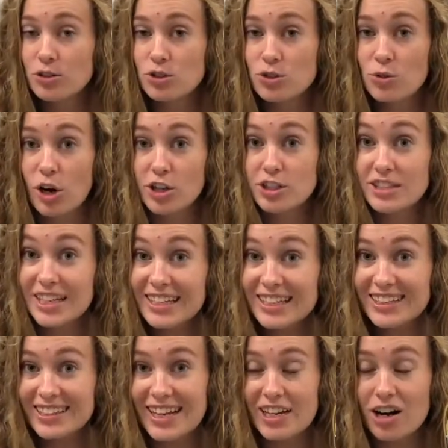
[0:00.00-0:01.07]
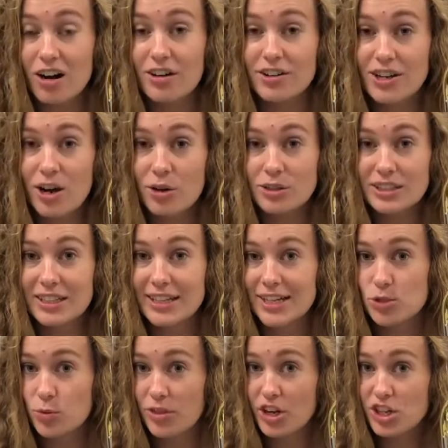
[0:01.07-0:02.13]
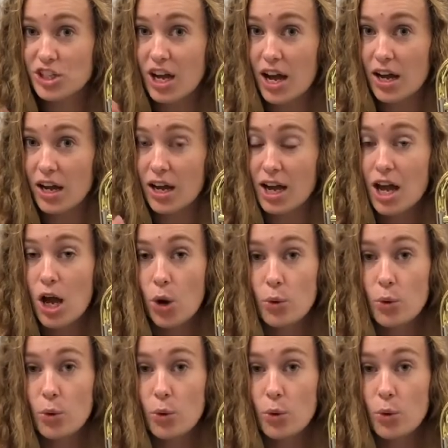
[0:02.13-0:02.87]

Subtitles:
to articulate our note, that's with our tongue,